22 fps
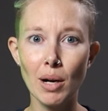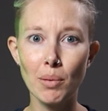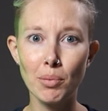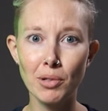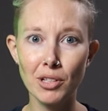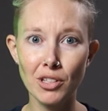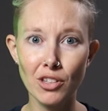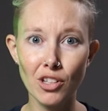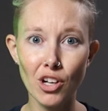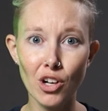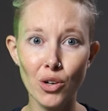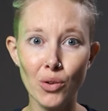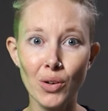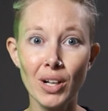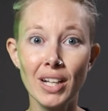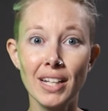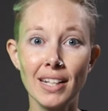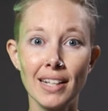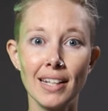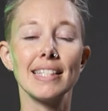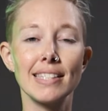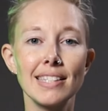fabric though,
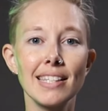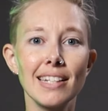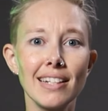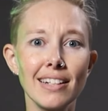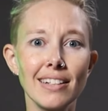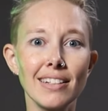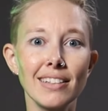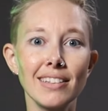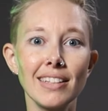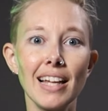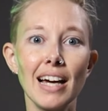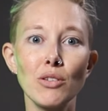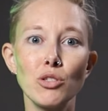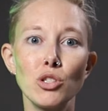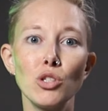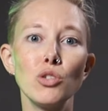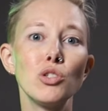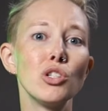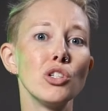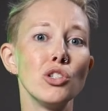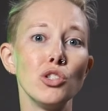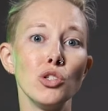is that it allows
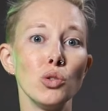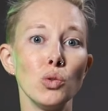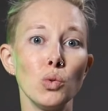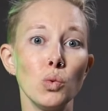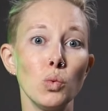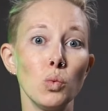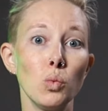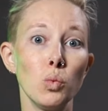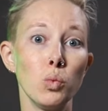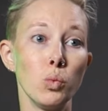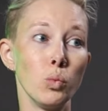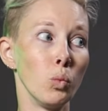you to do